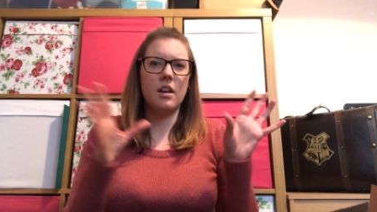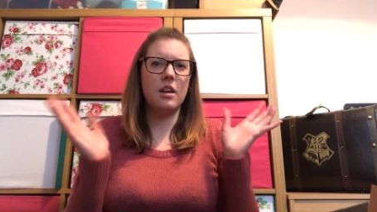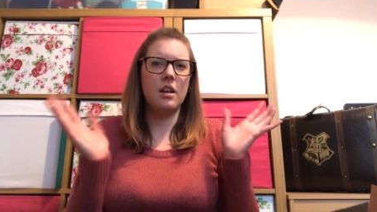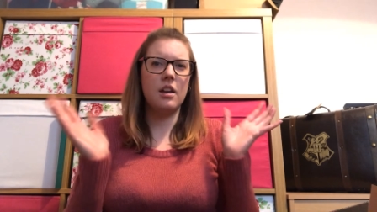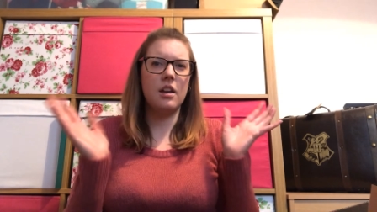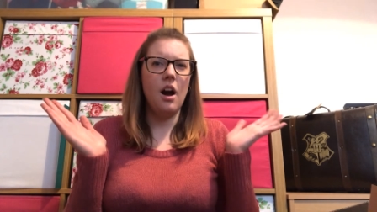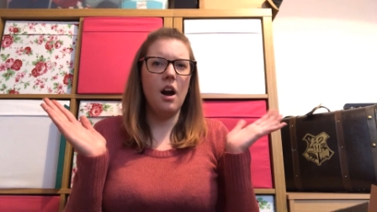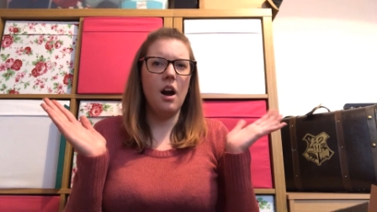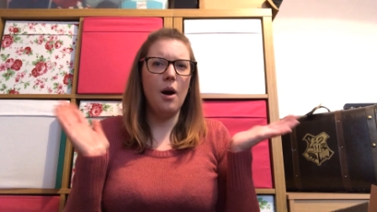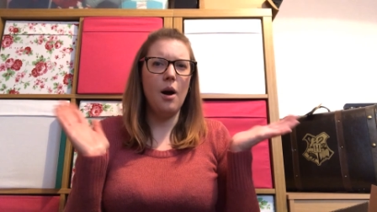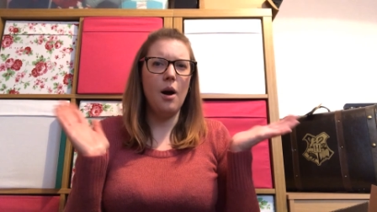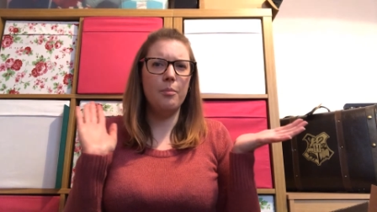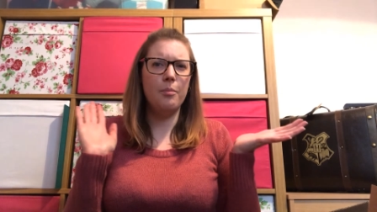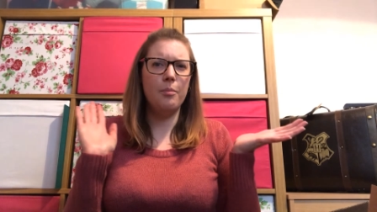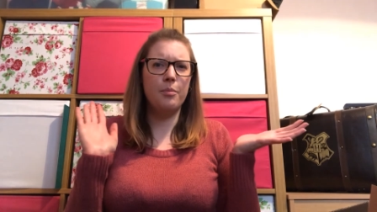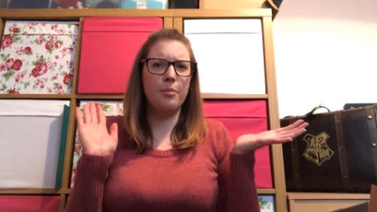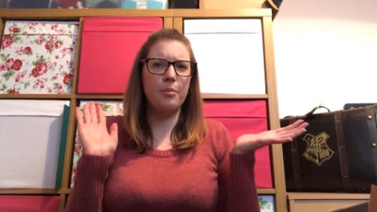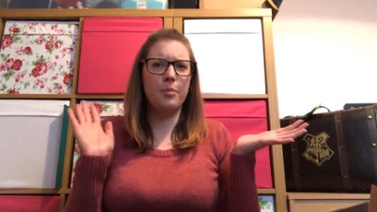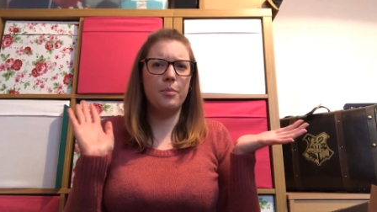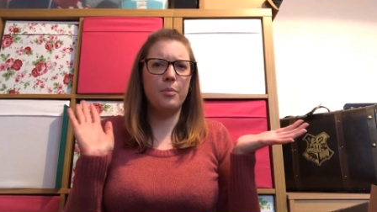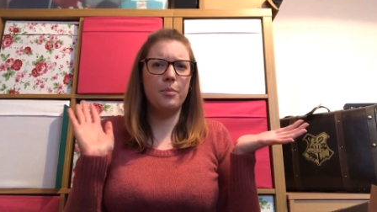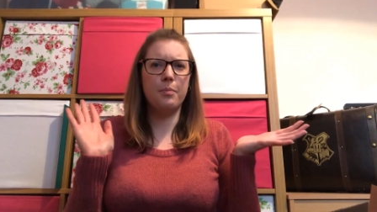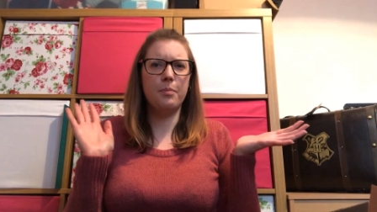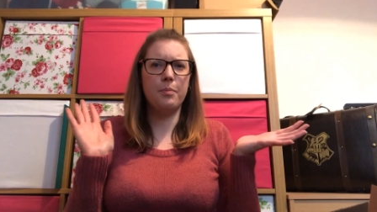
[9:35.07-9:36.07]
cub
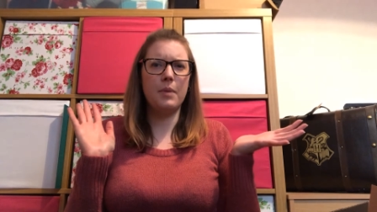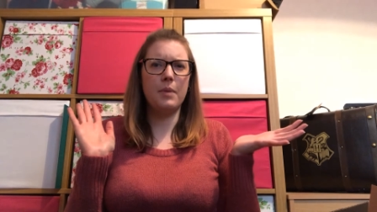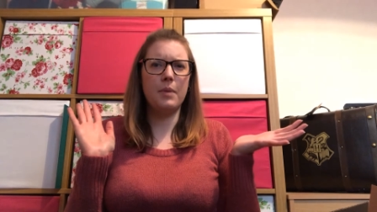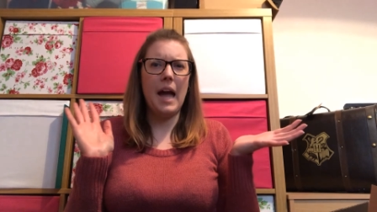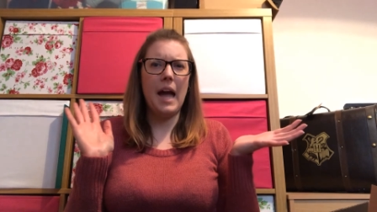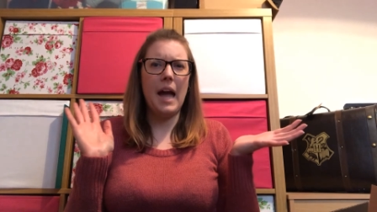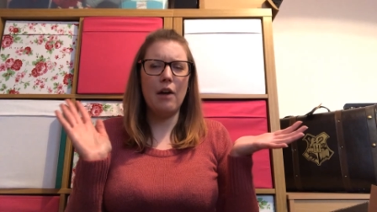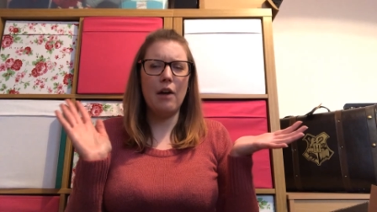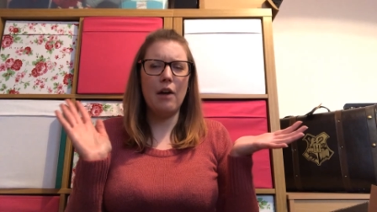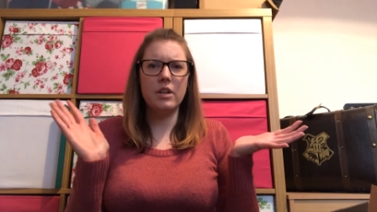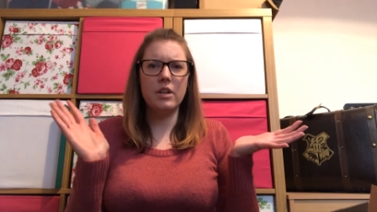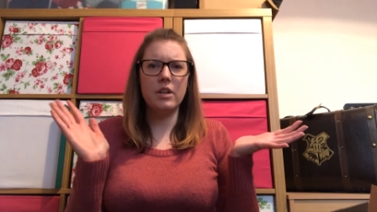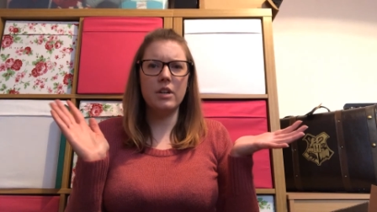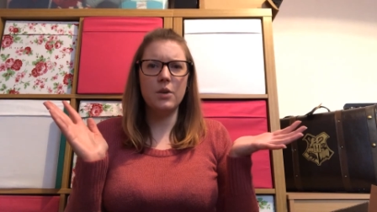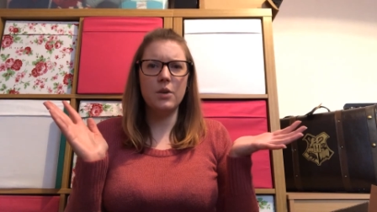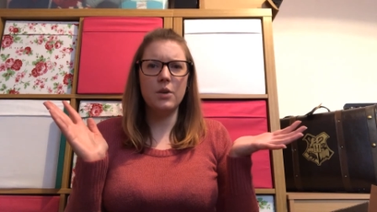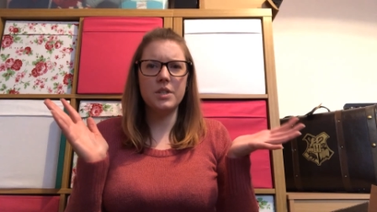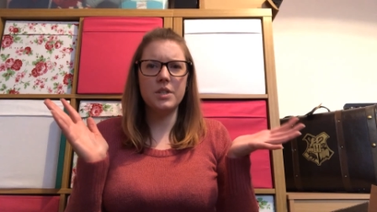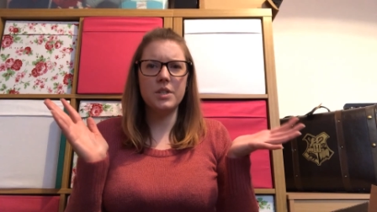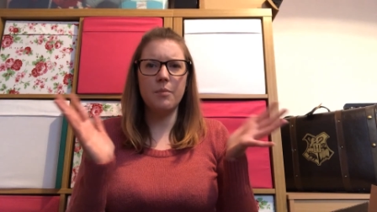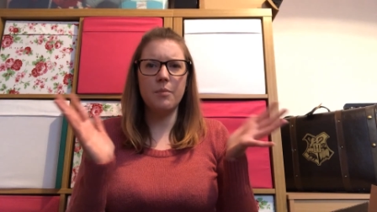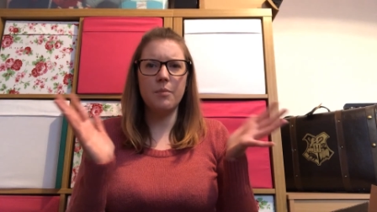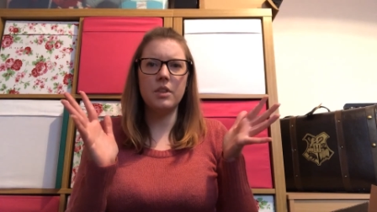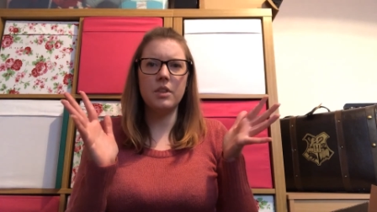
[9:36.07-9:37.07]
carry
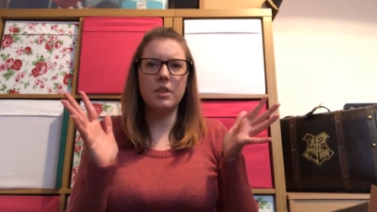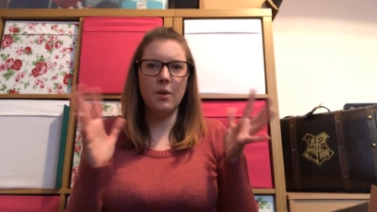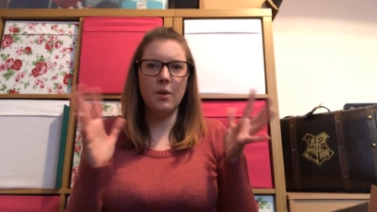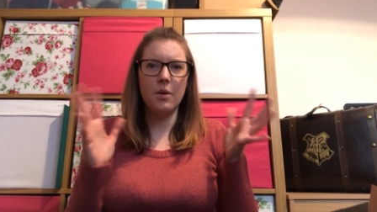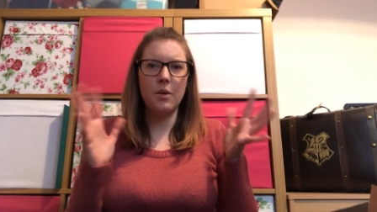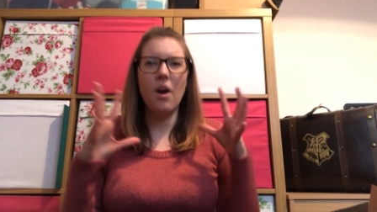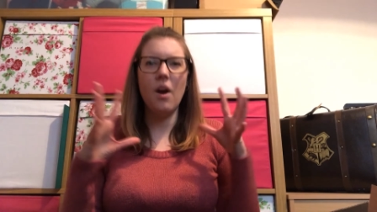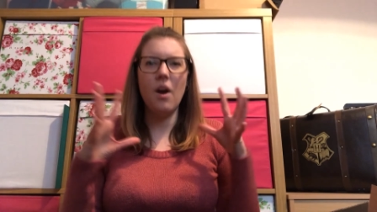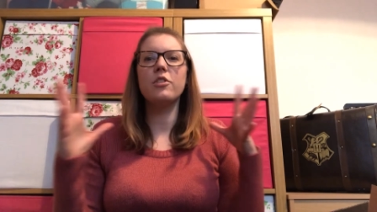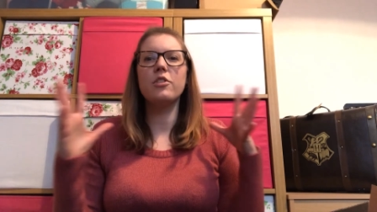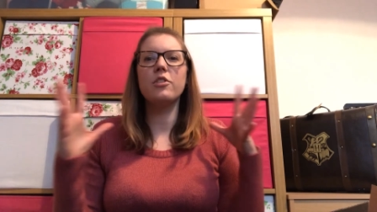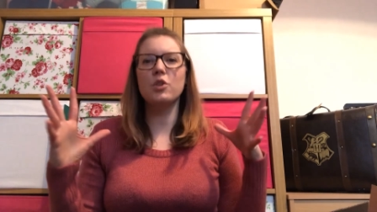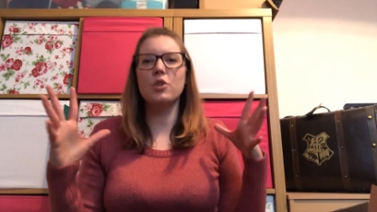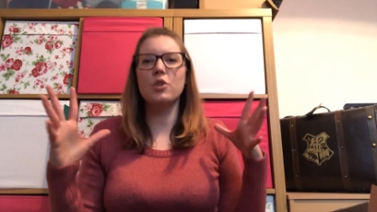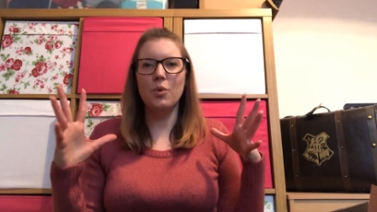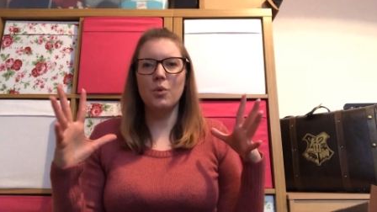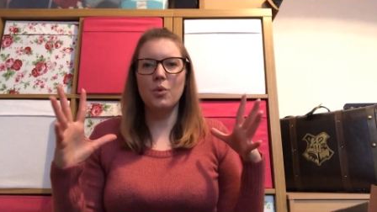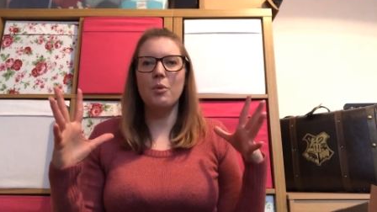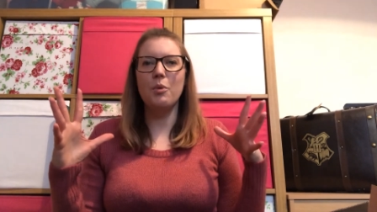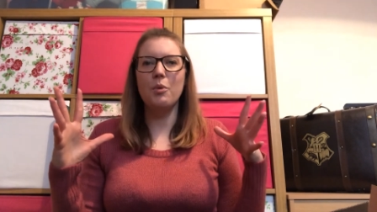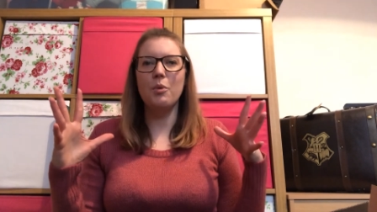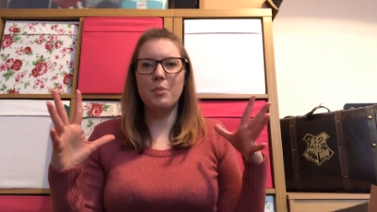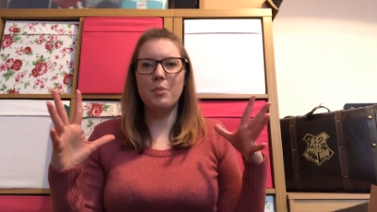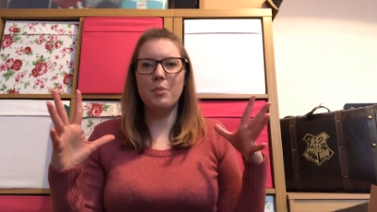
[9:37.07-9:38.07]
or something, whatever the
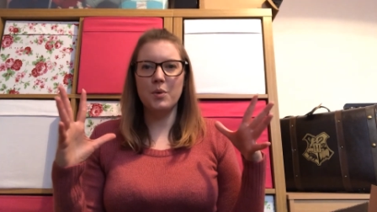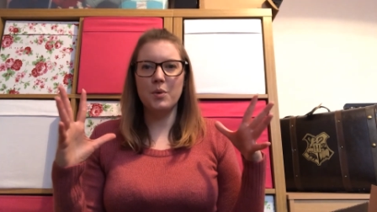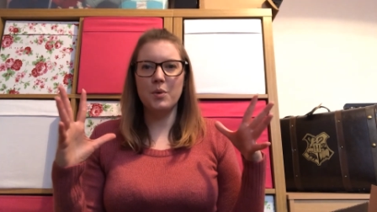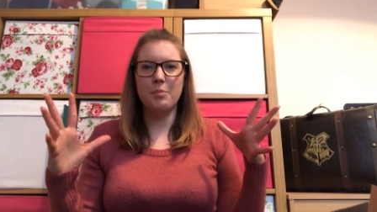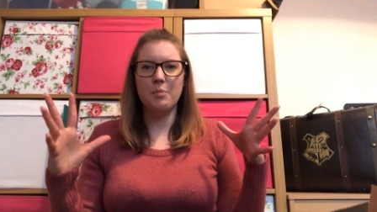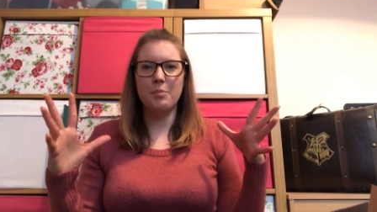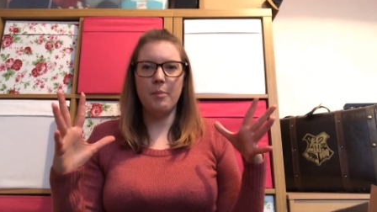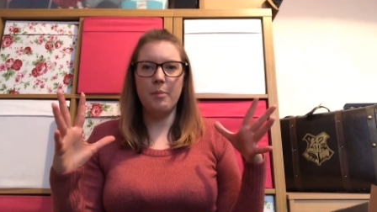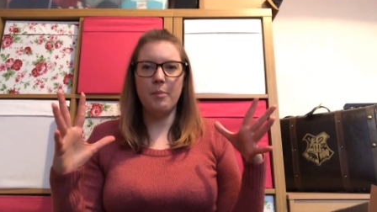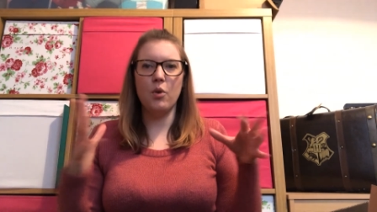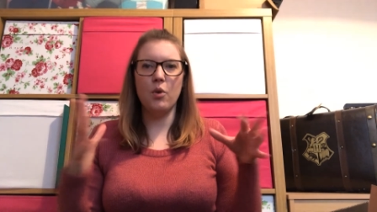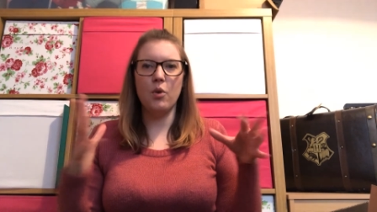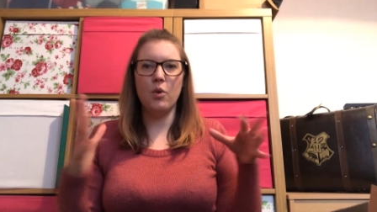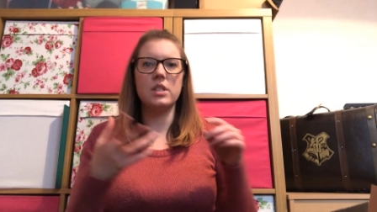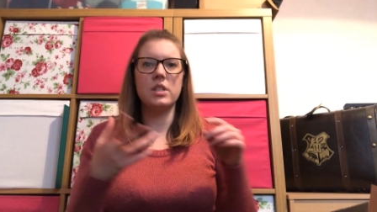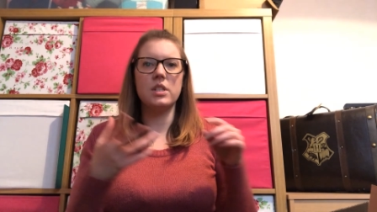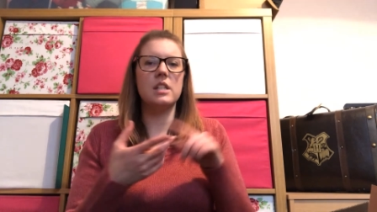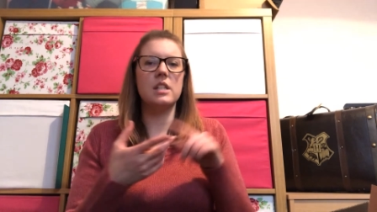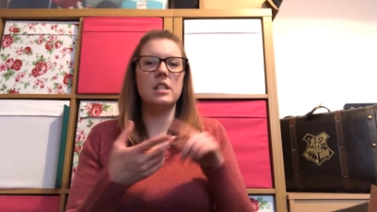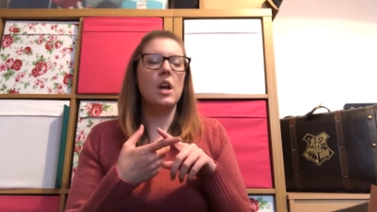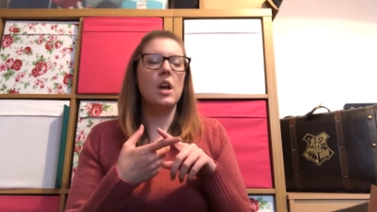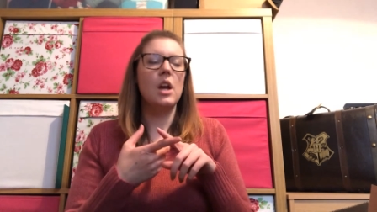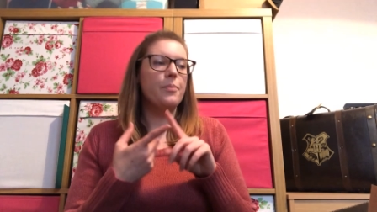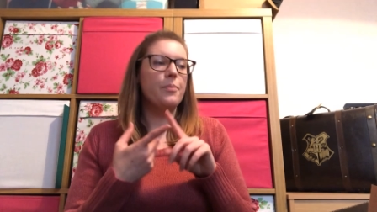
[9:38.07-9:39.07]
normal Build-A-Bear box
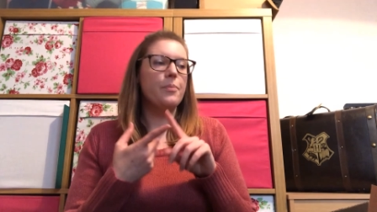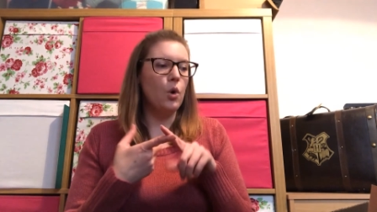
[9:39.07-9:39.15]
is,